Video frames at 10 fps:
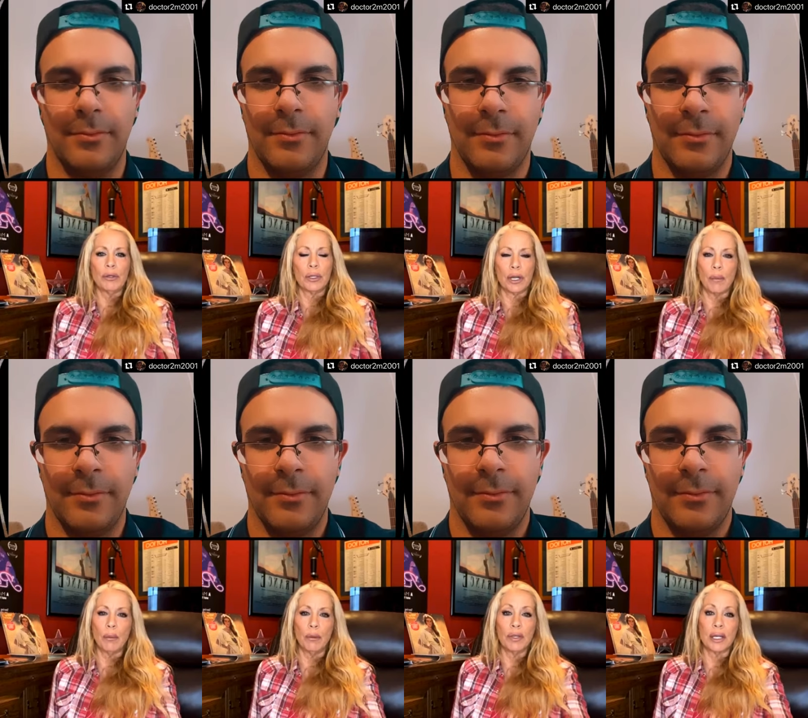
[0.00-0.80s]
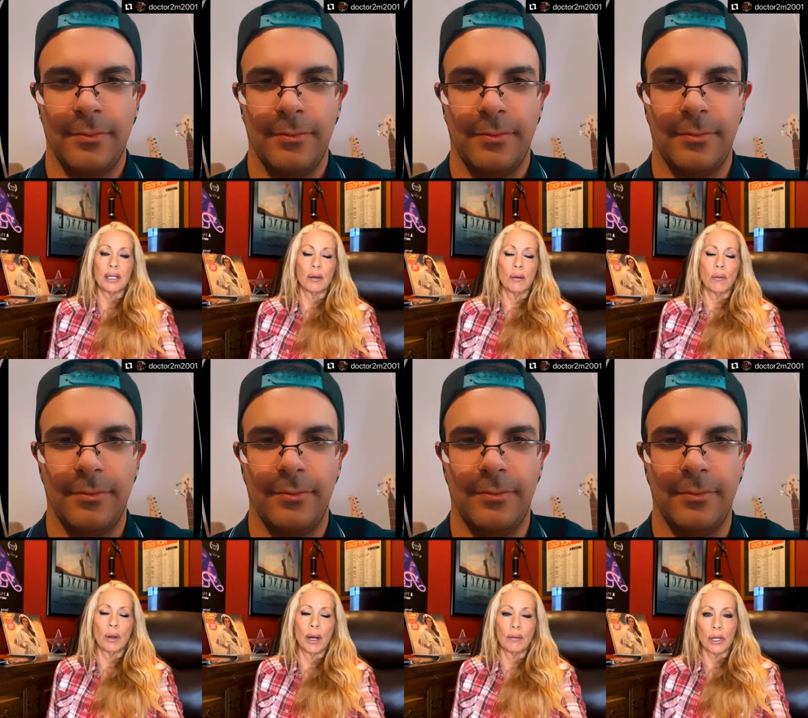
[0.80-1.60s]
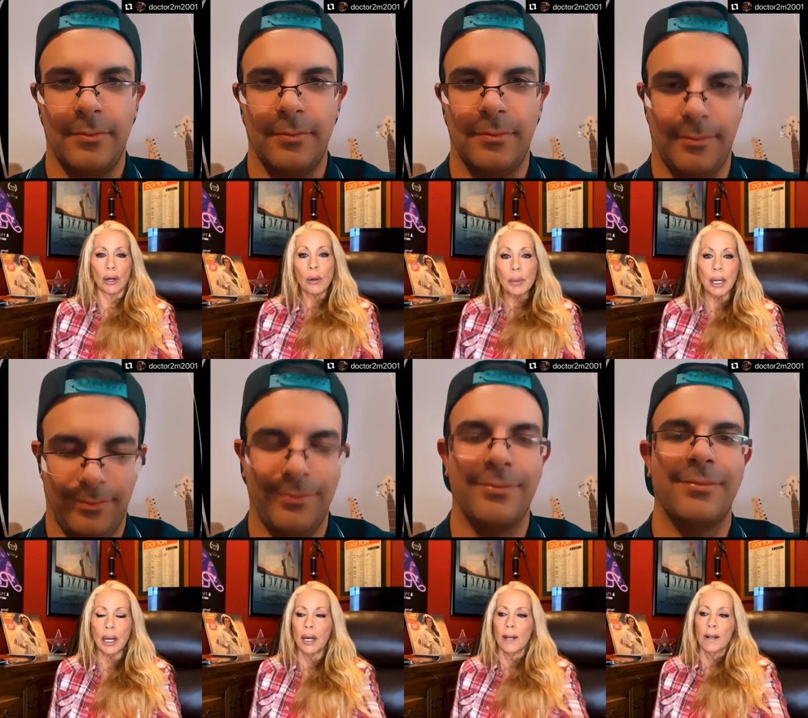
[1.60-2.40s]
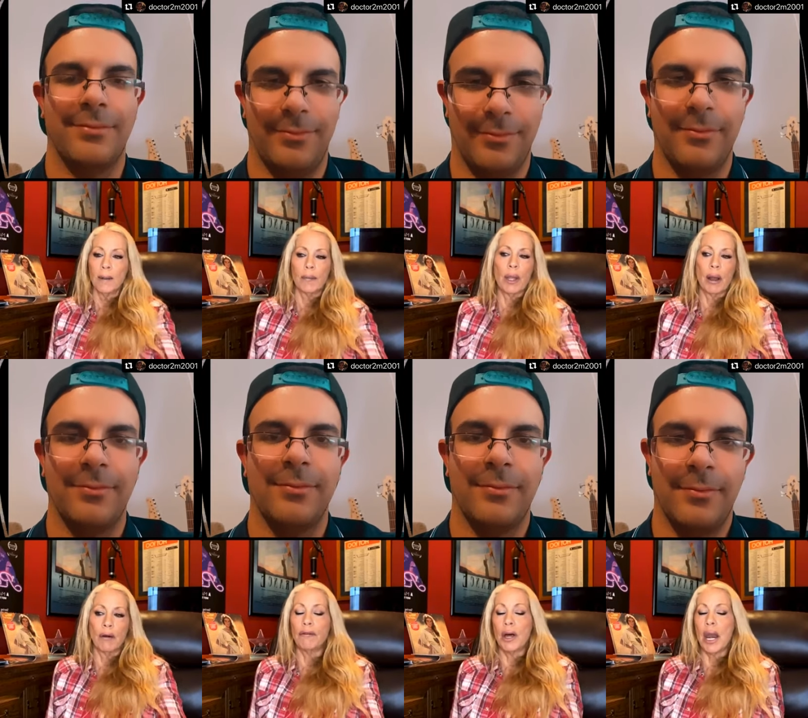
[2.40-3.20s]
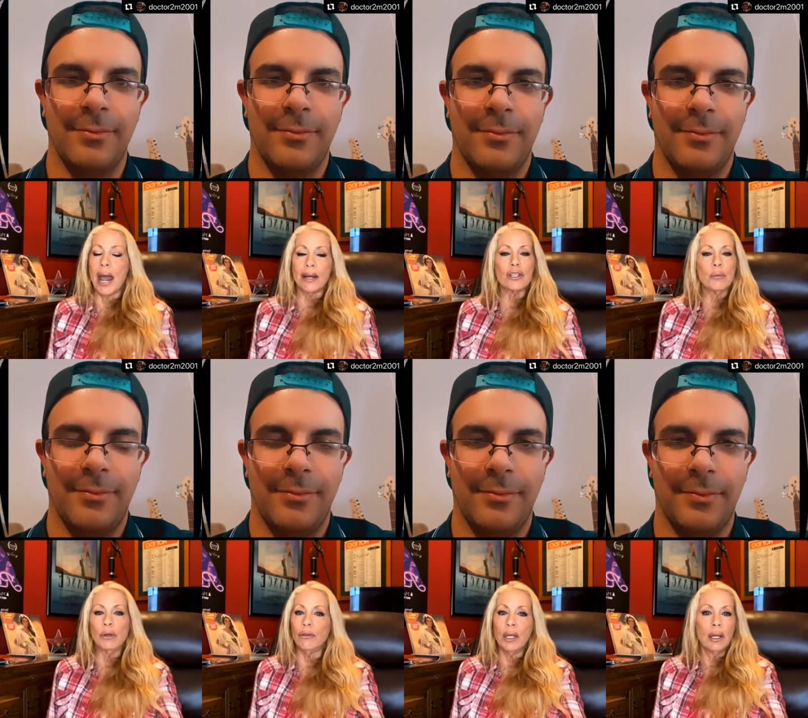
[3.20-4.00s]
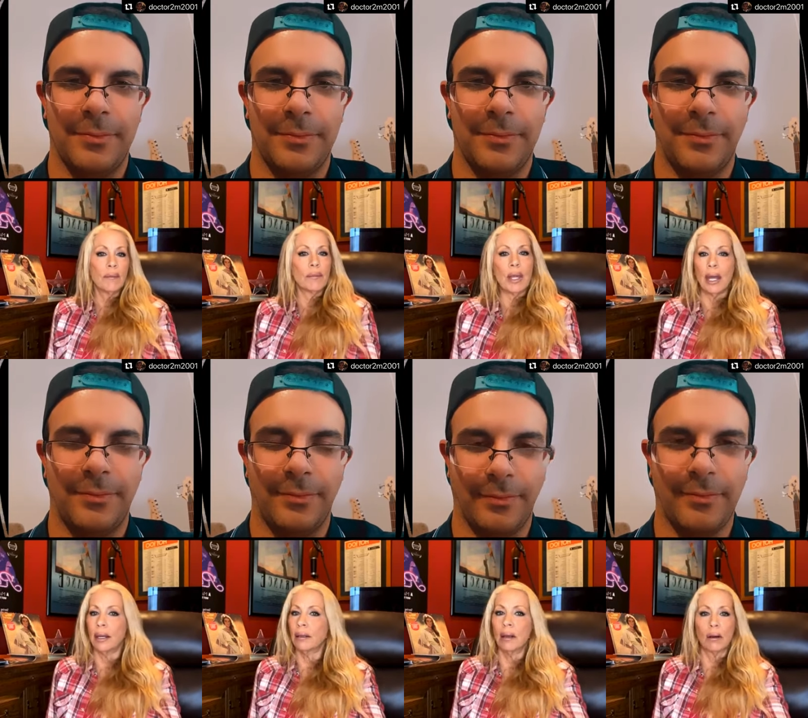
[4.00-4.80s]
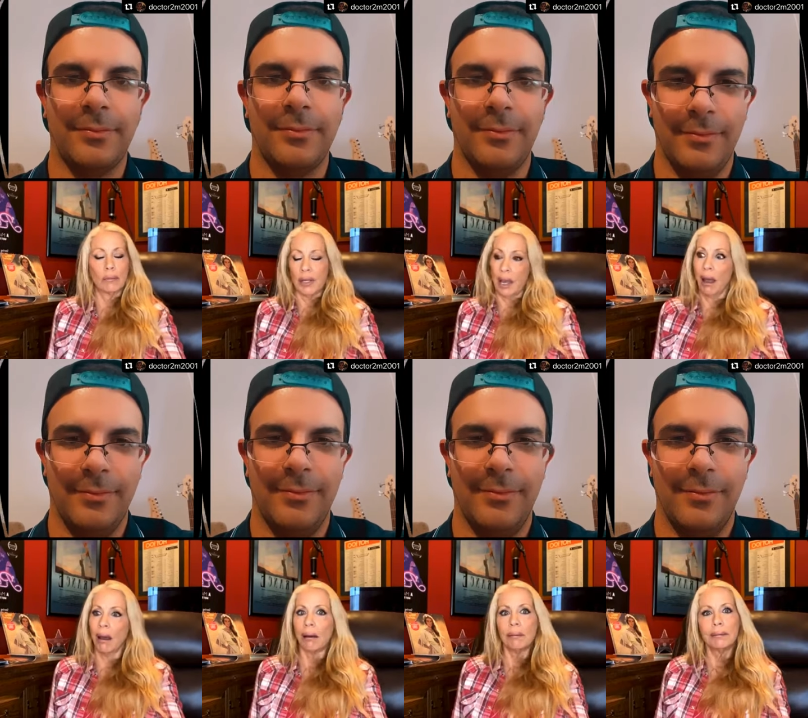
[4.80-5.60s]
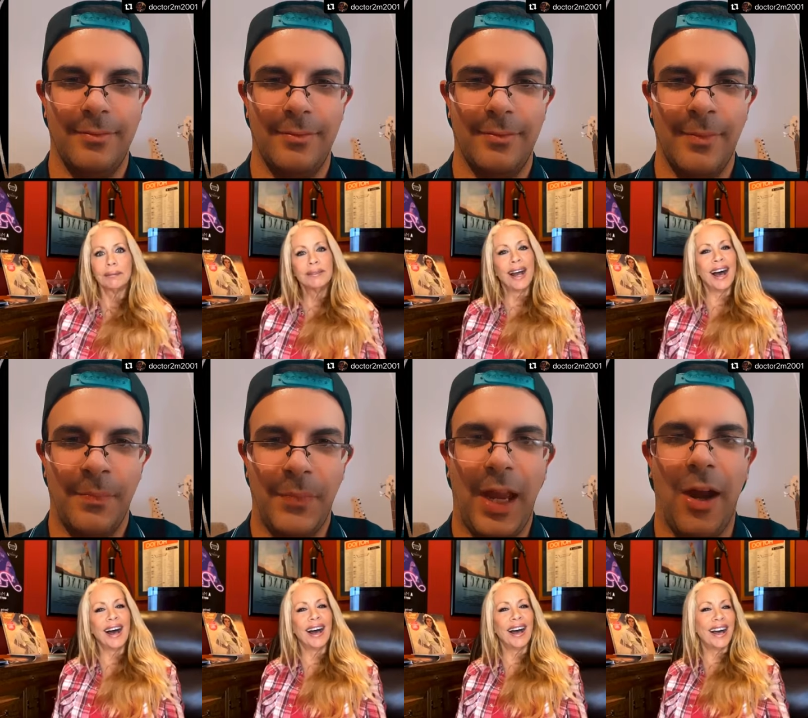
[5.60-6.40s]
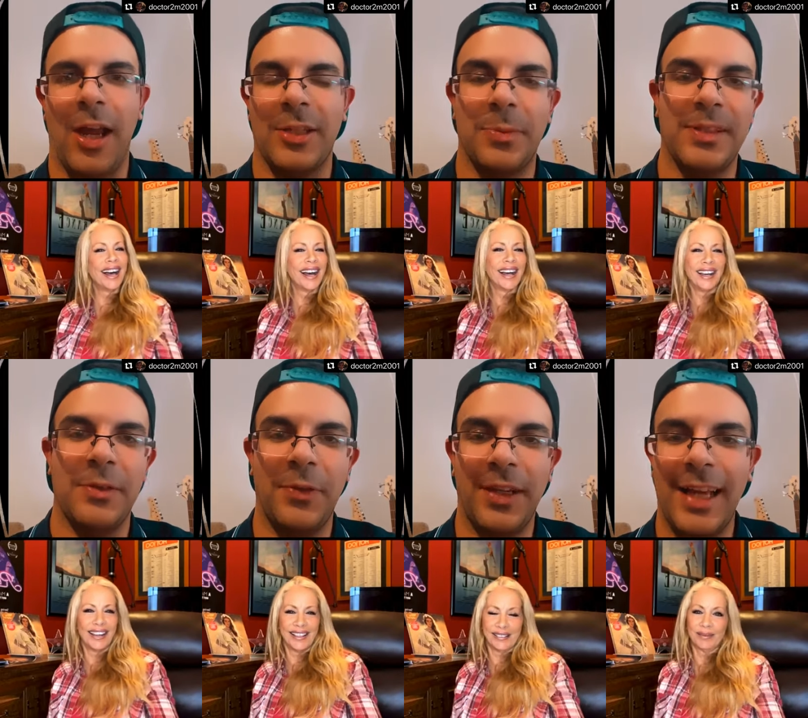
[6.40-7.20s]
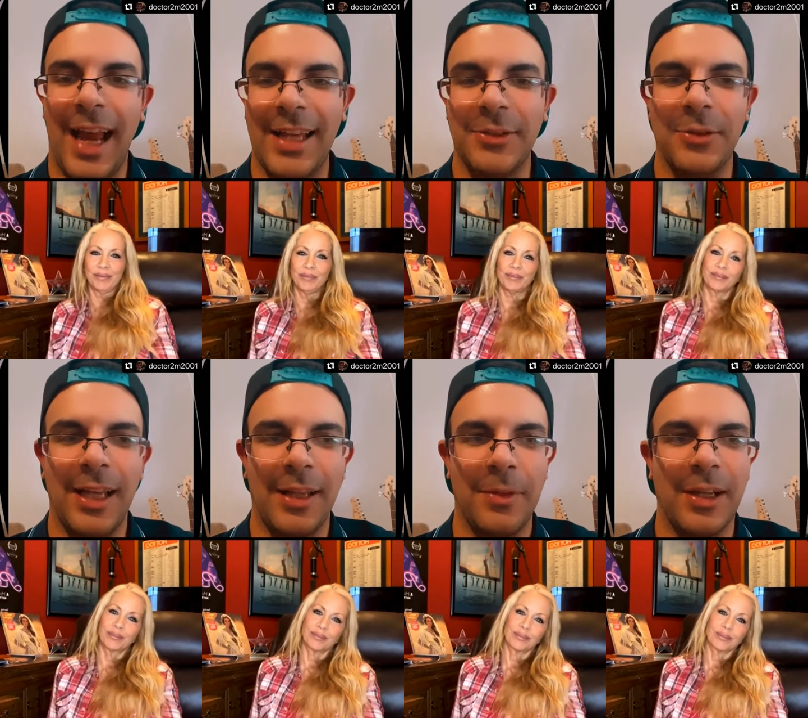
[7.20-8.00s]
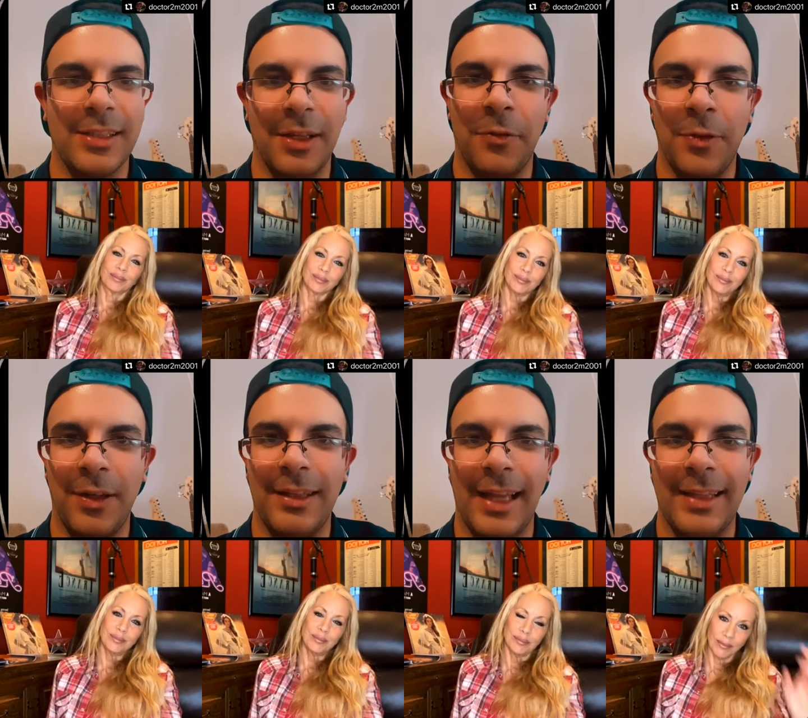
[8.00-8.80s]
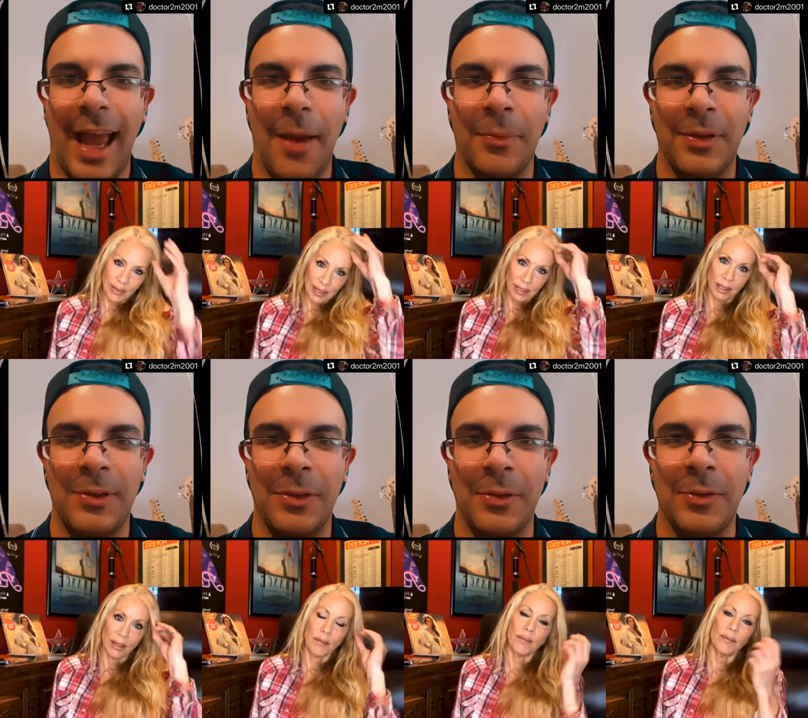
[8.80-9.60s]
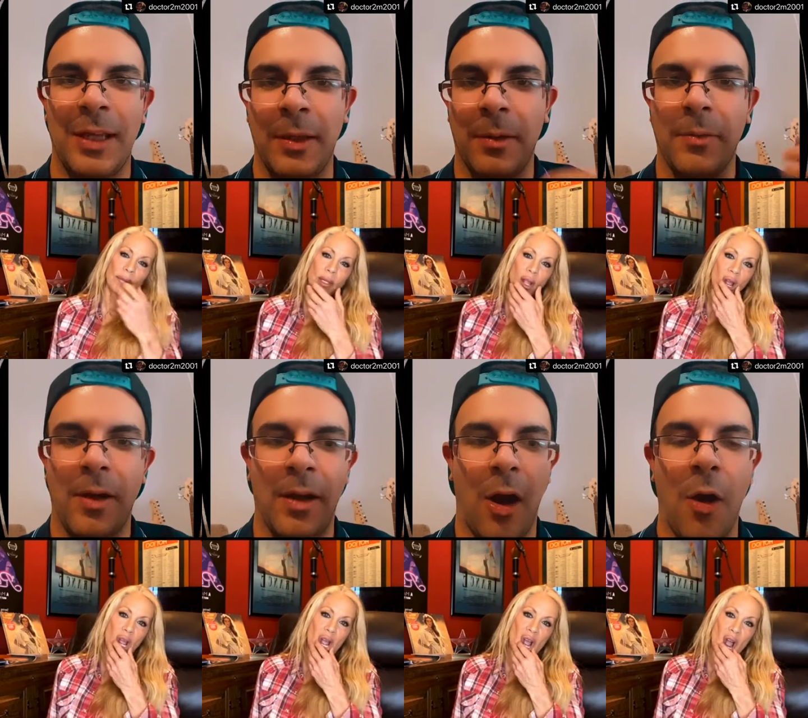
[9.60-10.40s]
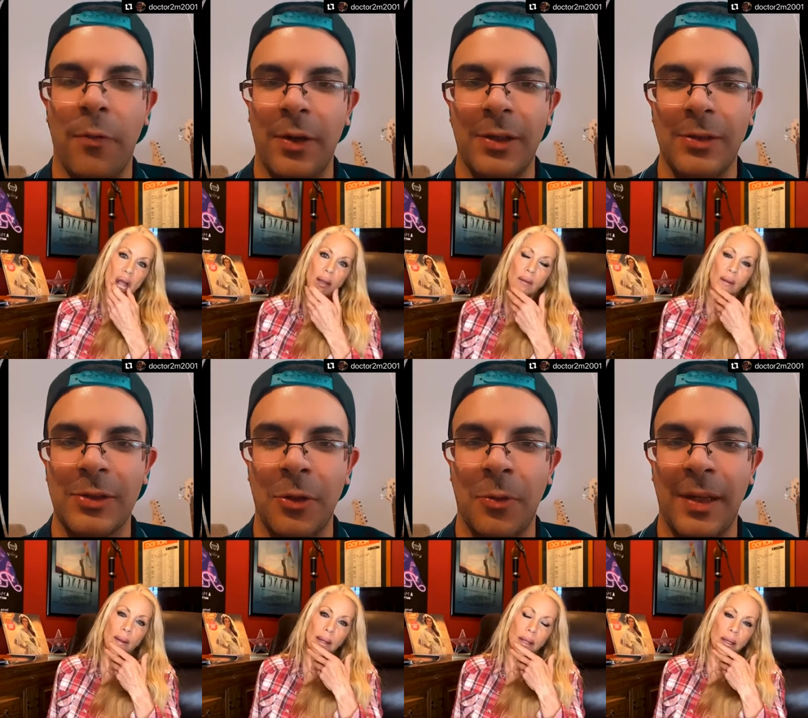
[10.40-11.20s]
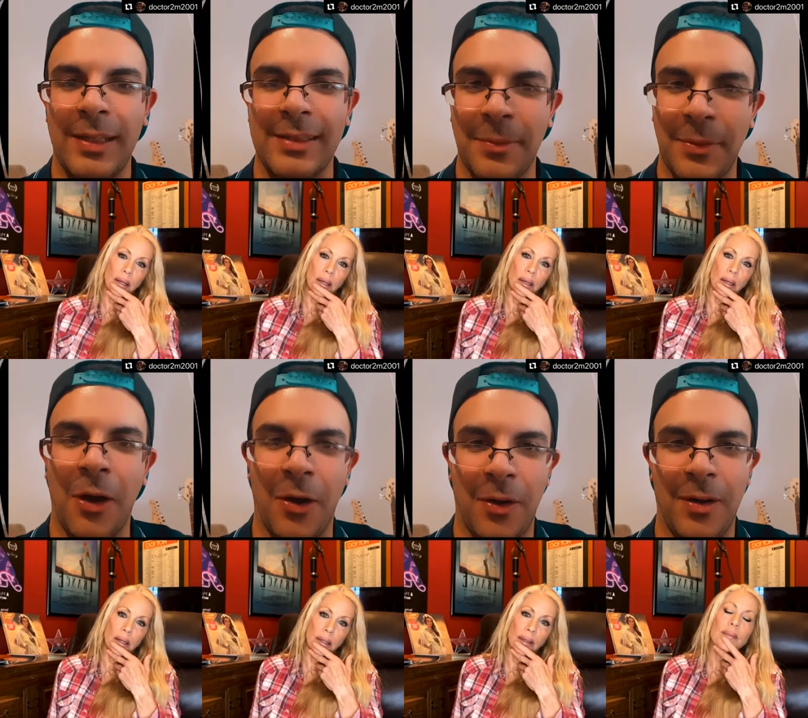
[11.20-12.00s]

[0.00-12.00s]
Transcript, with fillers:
Speaker 1: type of movies I did when I was younger, but uh, fun action movie. And yeah.
Speaker 2: I specifically asked you that because I felt that happened to you. They uh, offered you so many similar